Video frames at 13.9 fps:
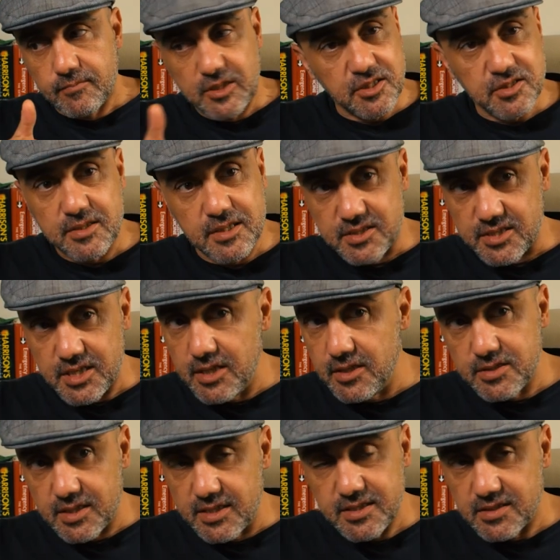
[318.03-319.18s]
The
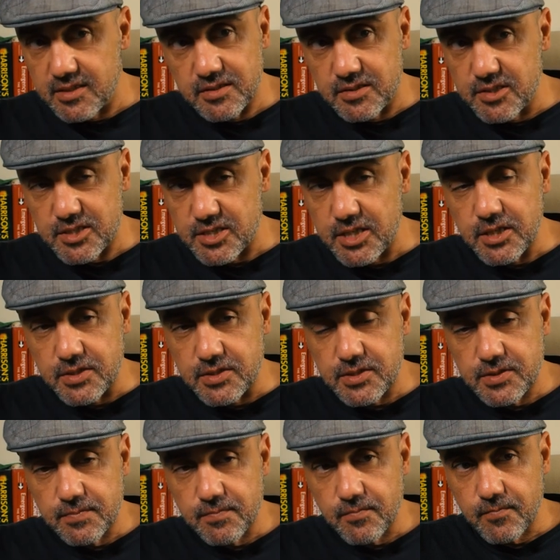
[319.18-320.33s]
disease is the disease.